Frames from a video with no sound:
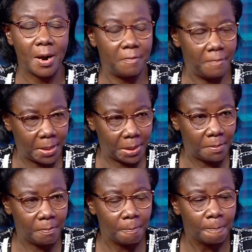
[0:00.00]
a
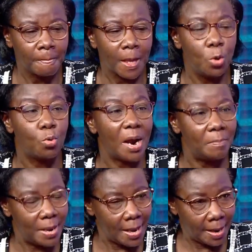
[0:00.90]
victim, you can
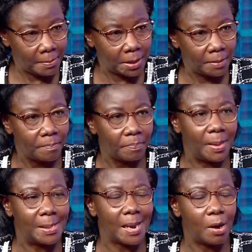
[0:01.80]
be helped,
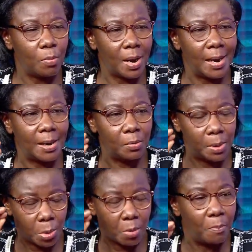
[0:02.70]
there's a
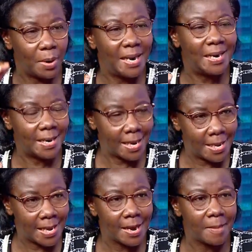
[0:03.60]
constitutional body in
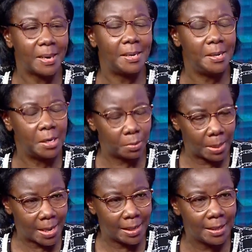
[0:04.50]
Kenya that deals with
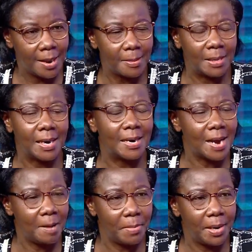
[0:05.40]
that, that can
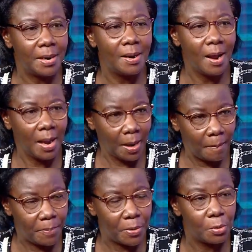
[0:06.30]
come in,
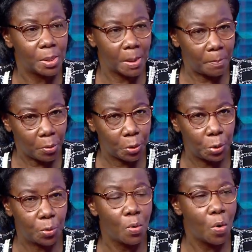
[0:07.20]
help you, support
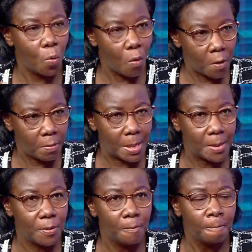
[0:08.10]
you, work with
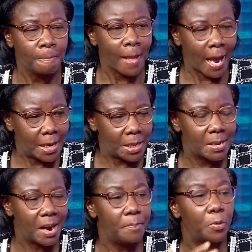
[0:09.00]
you, and
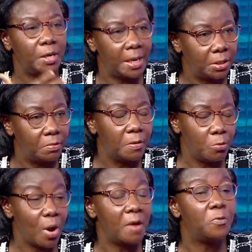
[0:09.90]
can protect you when
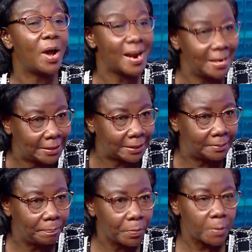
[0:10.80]
you have your rights
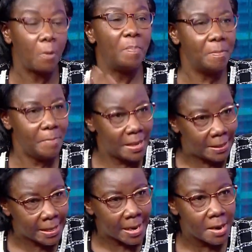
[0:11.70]
from the
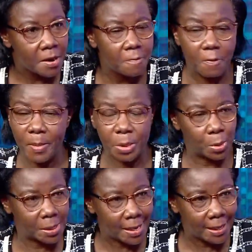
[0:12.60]
media, from the
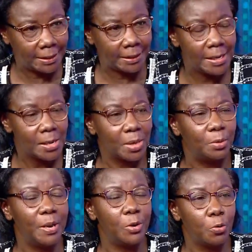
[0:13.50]
society, that
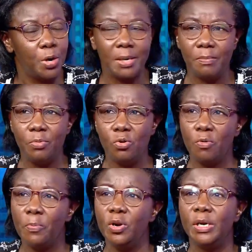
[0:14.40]
they don't need, not